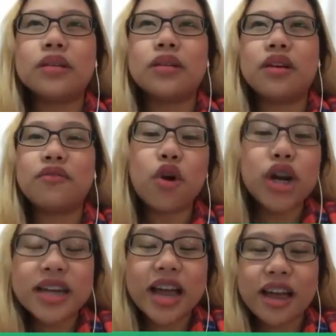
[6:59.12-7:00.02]
Of
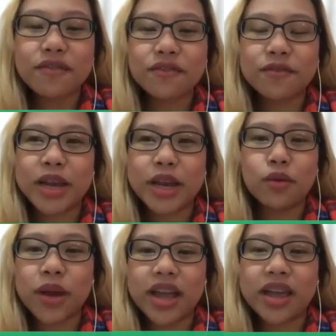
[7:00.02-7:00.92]
course, I've been
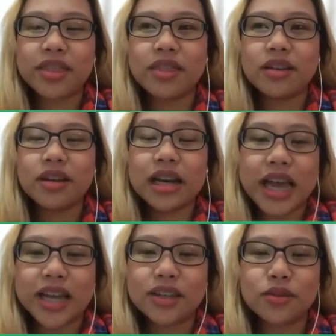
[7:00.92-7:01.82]
with
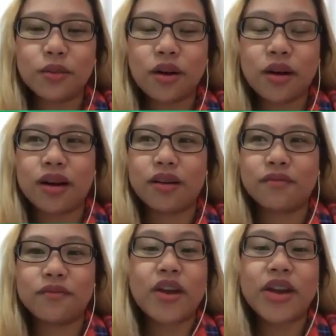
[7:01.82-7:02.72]
clients who are
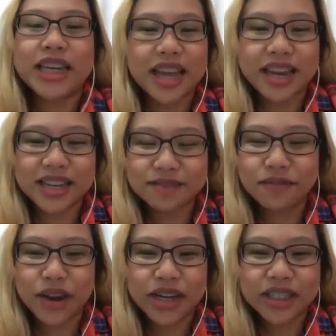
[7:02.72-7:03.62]
very nice,
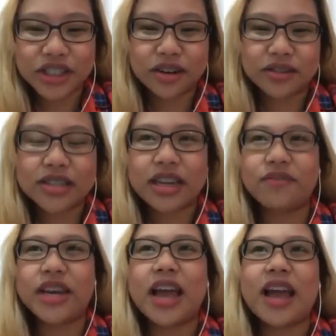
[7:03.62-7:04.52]
very generous.
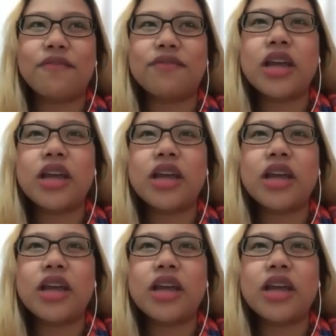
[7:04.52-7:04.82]
Even I've